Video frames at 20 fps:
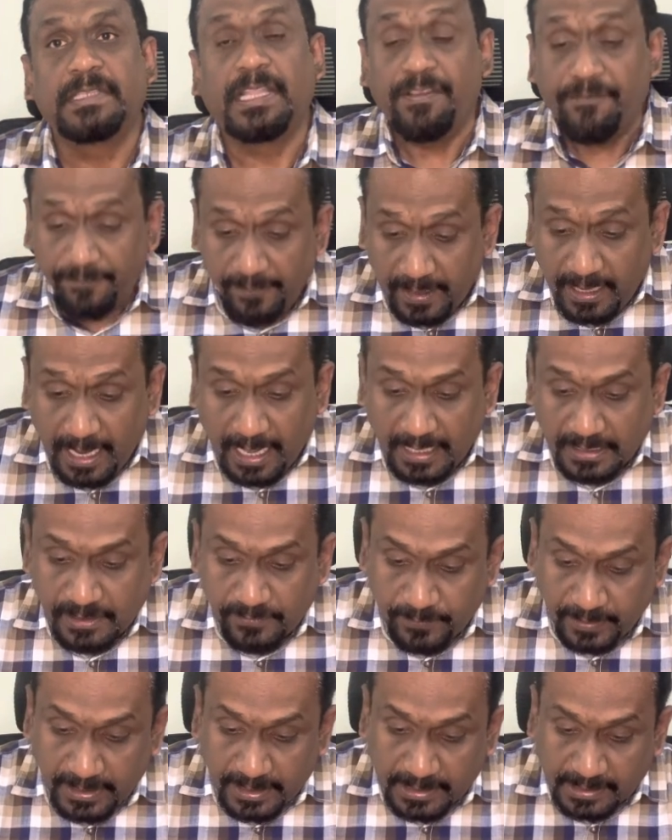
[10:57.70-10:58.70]
Whereas
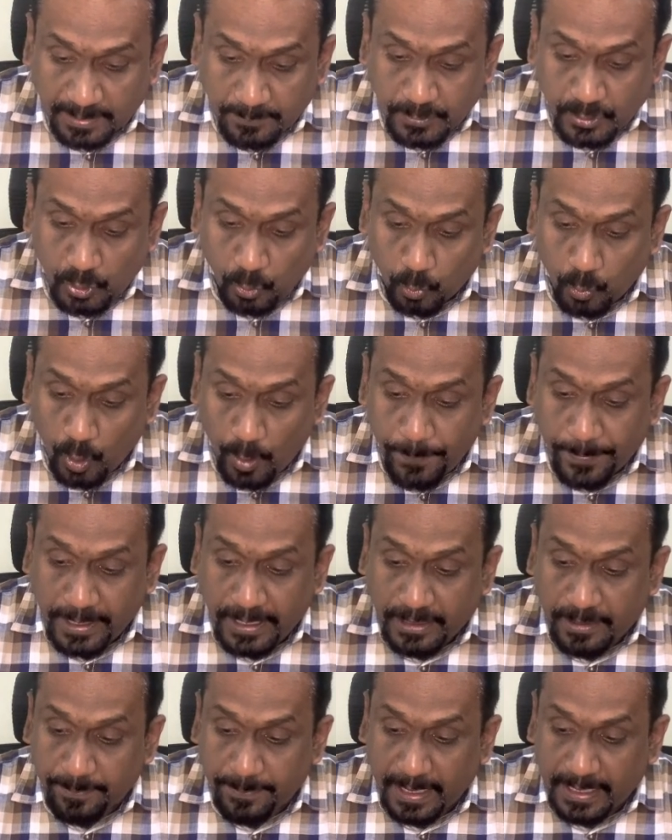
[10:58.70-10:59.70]
when it comes to open
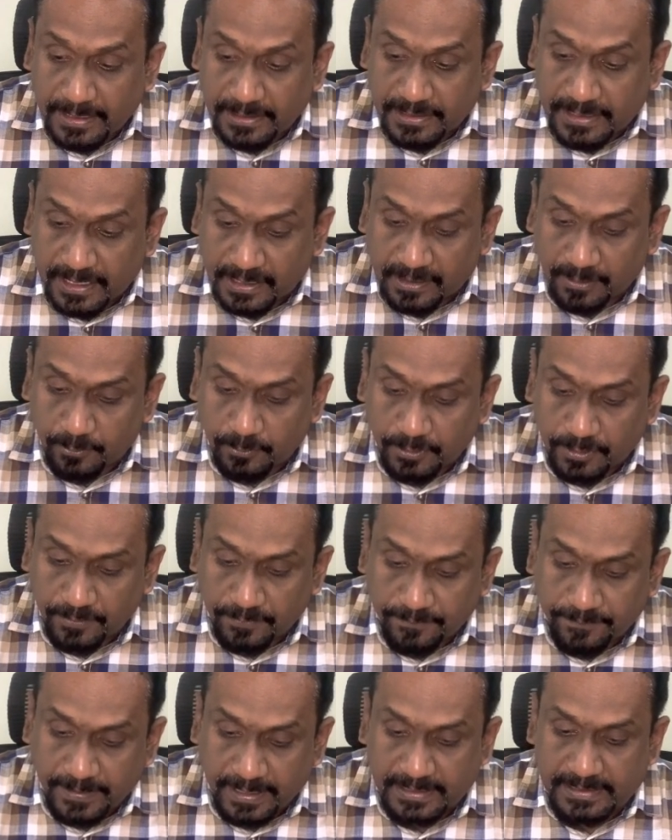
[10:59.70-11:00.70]
item managed
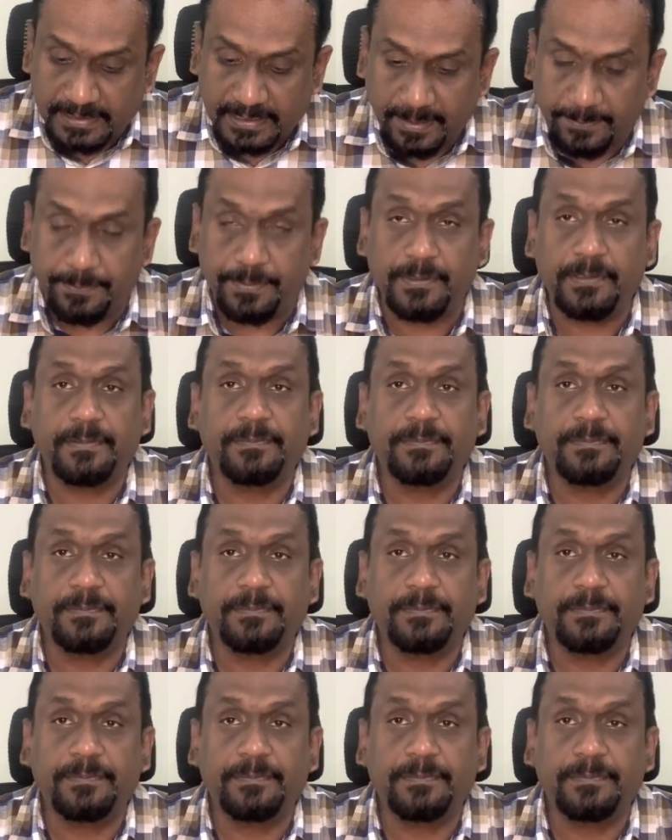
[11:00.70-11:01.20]
account, for example,